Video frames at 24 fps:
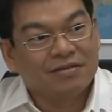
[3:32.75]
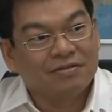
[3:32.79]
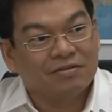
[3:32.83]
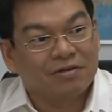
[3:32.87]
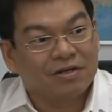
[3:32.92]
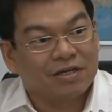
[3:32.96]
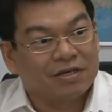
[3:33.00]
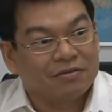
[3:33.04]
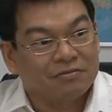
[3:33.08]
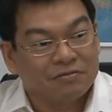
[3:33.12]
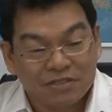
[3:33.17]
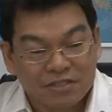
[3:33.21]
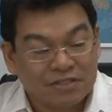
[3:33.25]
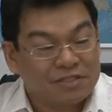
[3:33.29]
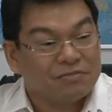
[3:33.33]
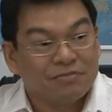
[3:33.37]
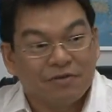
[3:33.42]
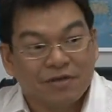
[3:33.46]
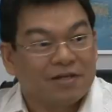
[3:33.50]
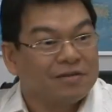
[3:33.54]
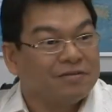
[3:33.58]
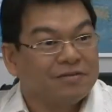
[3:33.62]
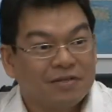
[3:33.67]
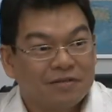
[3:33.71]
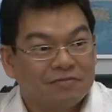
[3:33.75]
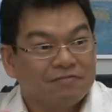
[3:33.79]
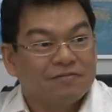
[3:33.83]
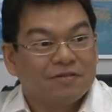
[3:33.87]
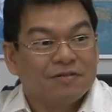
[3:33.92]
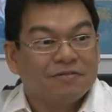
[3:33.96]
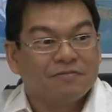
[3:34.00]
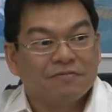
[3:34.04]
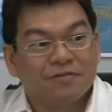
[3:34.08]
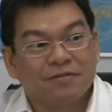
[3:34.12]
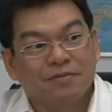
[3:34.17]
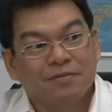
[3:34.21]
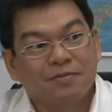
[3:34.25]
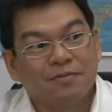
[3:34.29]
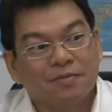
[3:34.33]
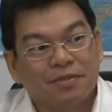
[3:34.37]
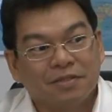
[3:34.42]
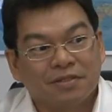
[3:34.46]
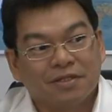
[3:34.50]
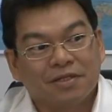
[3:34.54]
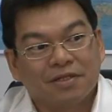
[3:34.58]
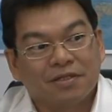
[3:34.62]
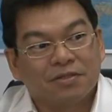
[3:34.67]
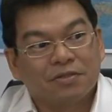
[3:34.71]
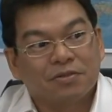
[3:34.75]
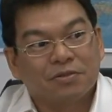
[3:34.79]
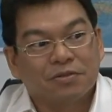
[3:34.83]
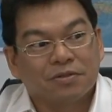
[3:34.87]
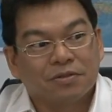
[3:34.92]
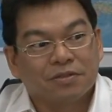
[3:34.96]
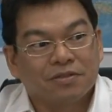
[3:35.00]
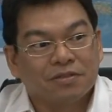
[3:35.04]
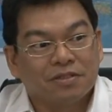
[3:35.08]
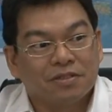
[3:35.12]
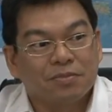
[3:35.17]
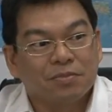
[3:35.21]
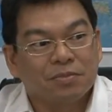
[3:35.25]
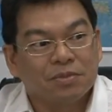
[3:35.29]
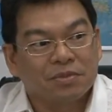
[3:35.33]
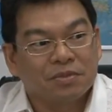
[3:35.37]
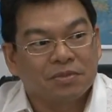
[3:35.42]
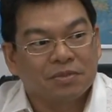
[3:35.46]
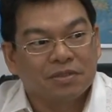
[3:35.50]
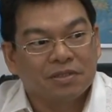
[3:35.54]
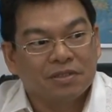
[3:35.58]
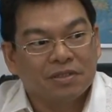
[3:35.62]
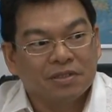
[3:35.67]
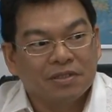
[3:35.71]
okay, which is very different from a territorial dispute.